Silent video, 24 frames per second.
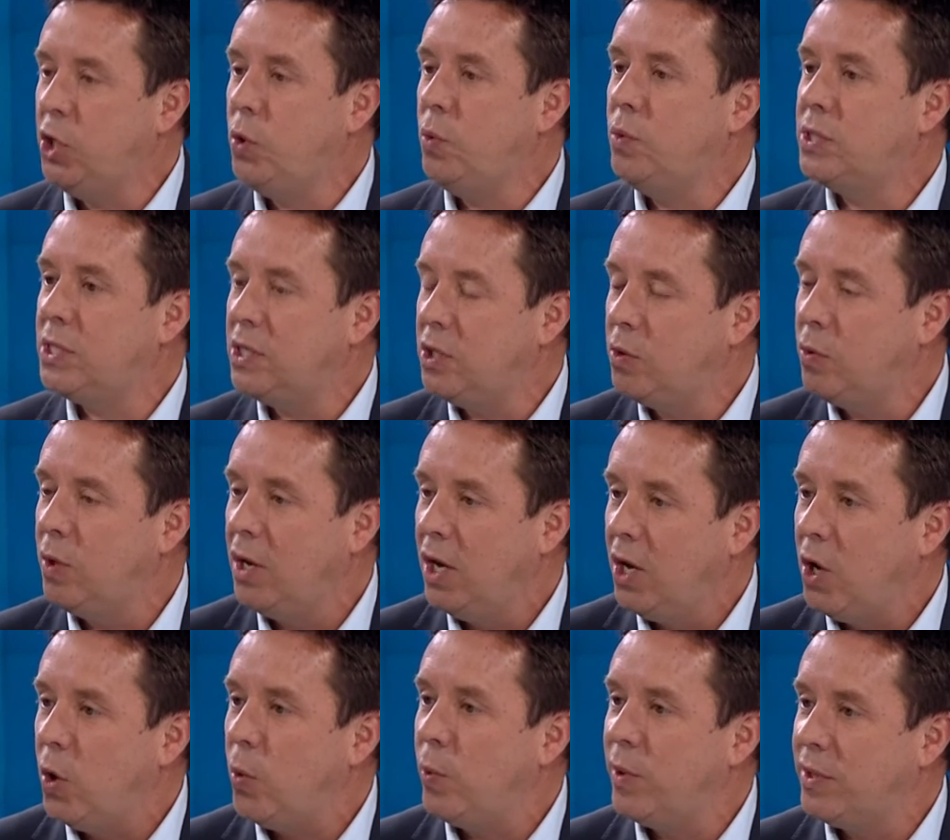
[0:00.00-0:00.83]
deal
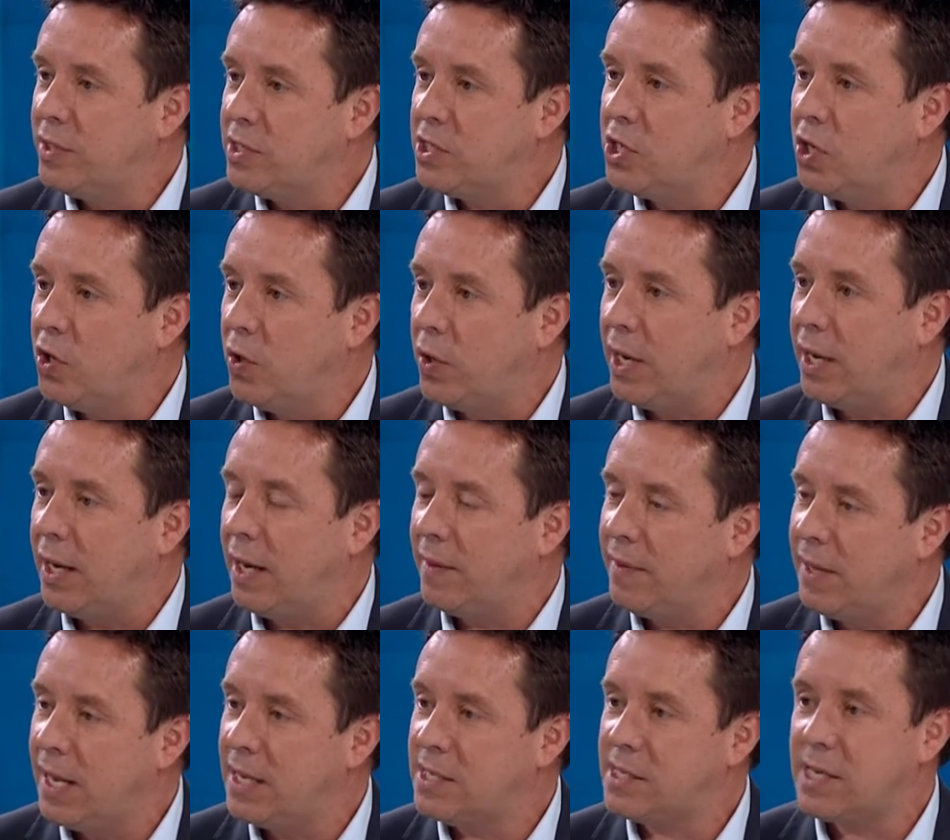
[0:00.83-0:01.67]
with Turkey.
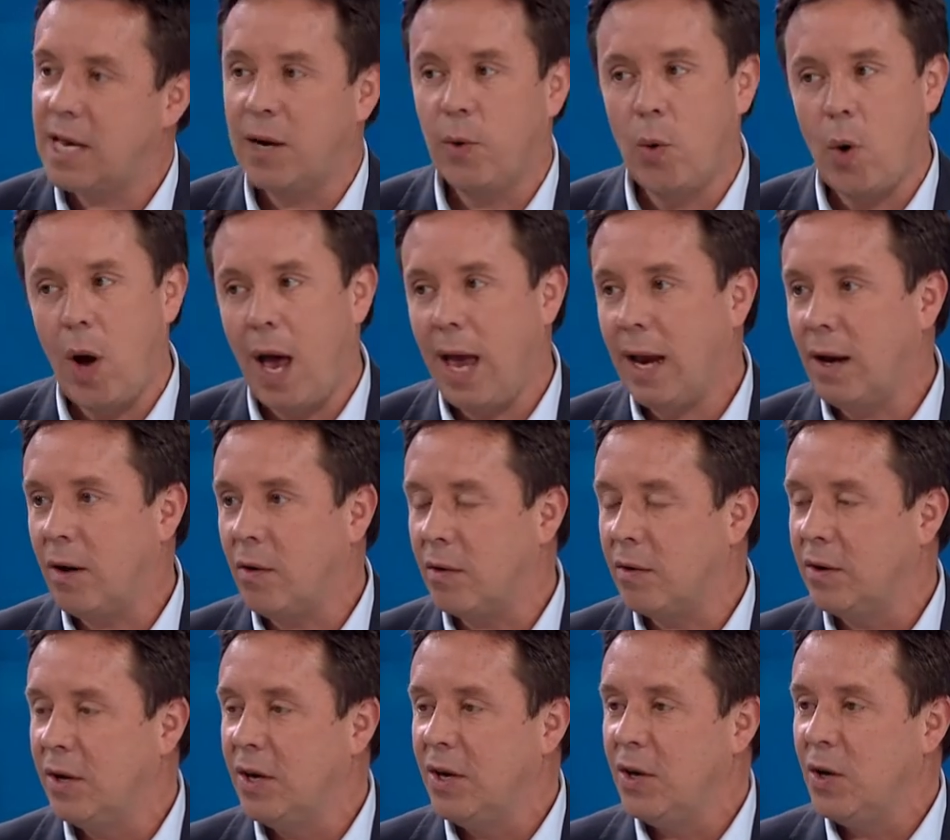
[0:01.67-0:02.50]
And they're saying, well, hang
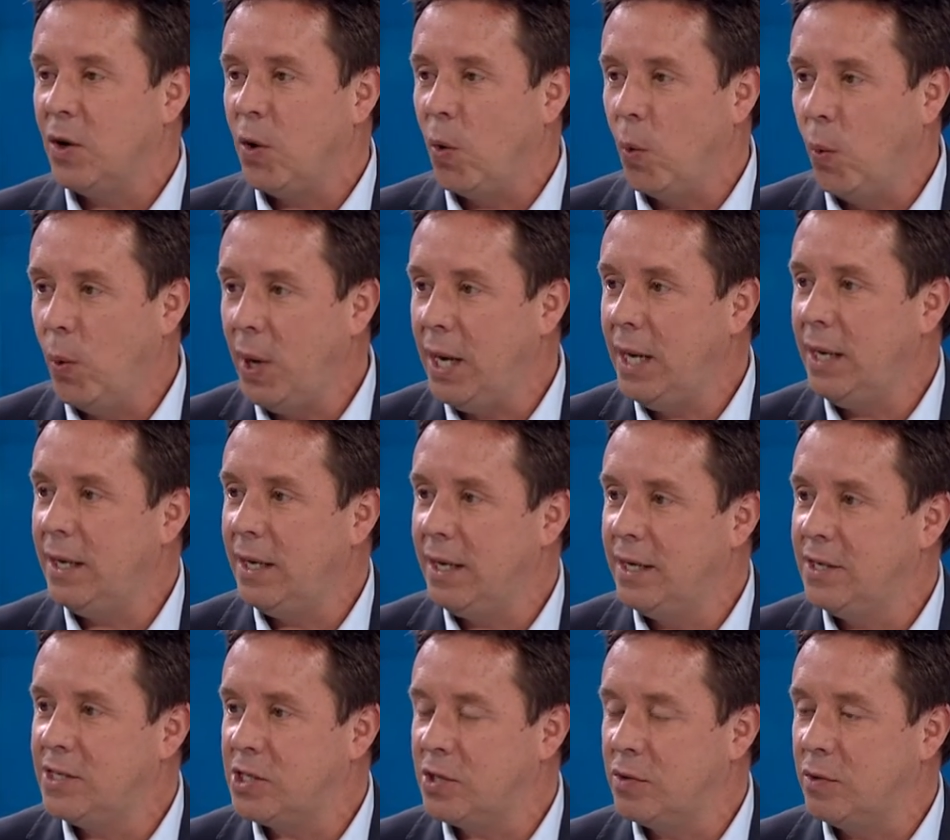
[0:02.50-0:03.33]
on, we
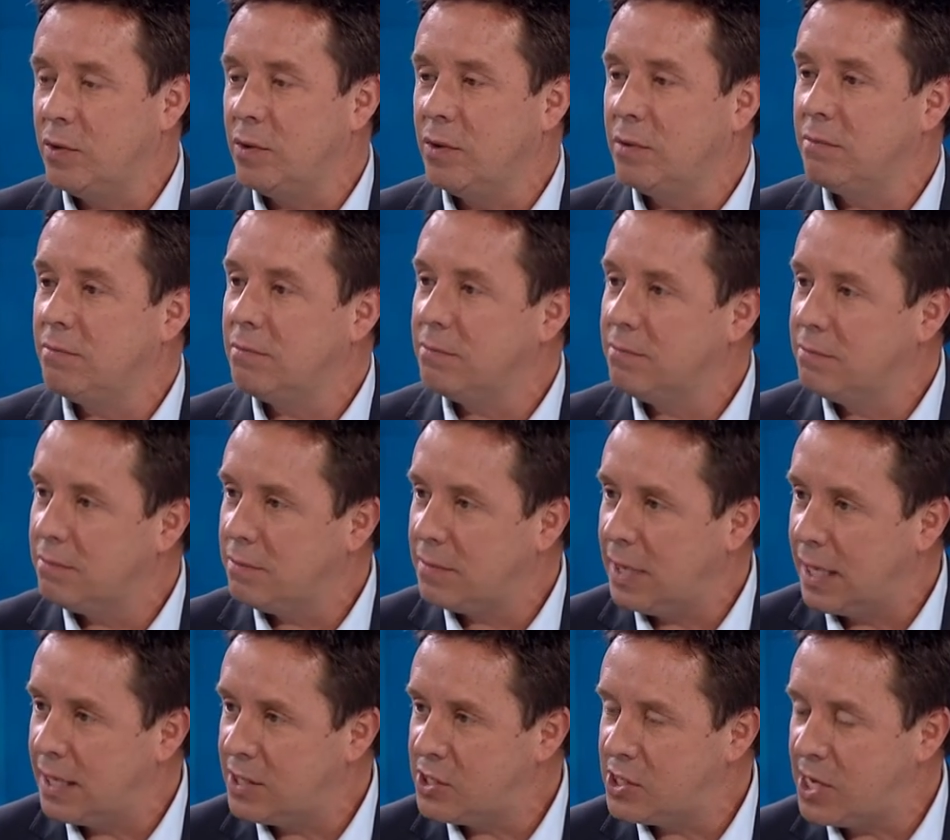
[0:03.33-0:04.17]
need to
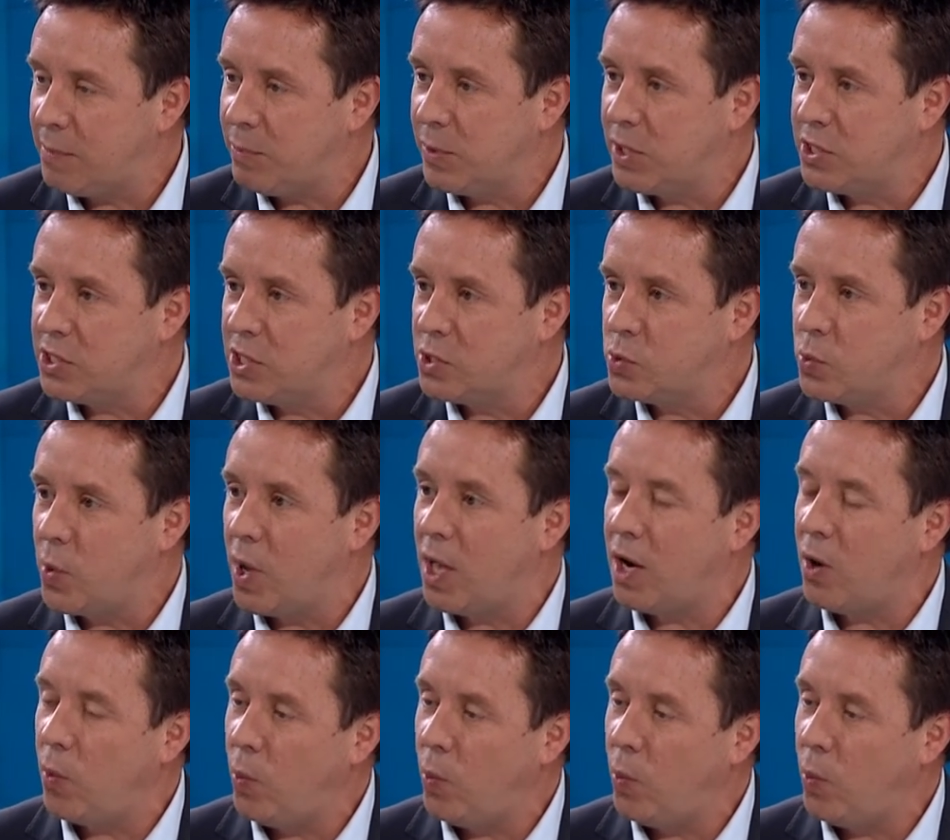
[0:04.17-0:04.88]
accept this as well, and